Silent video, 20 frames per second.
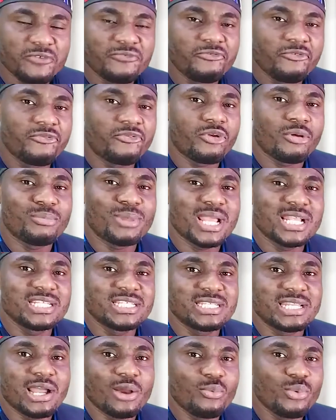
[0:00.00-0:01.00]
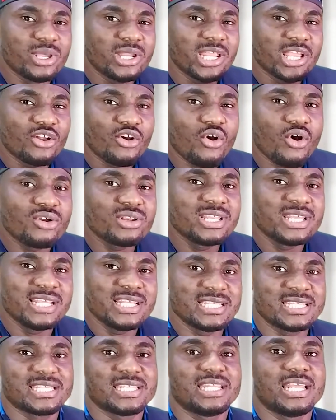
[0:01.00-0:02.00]
you from Nigeria will recall the
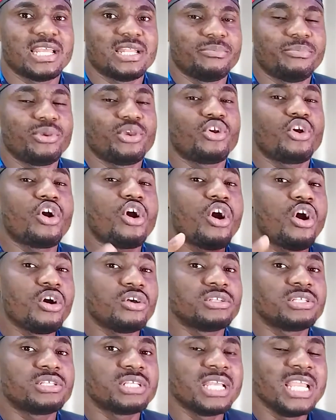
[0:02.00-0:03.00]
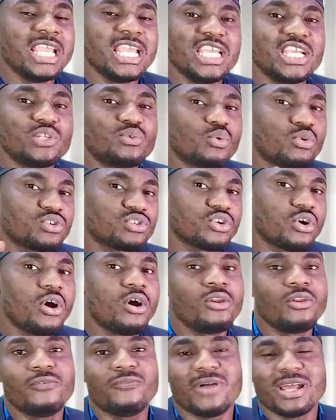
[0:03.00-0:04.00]
incident because it was all
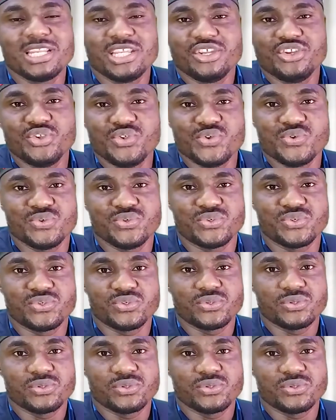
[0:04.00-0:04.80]
over the news.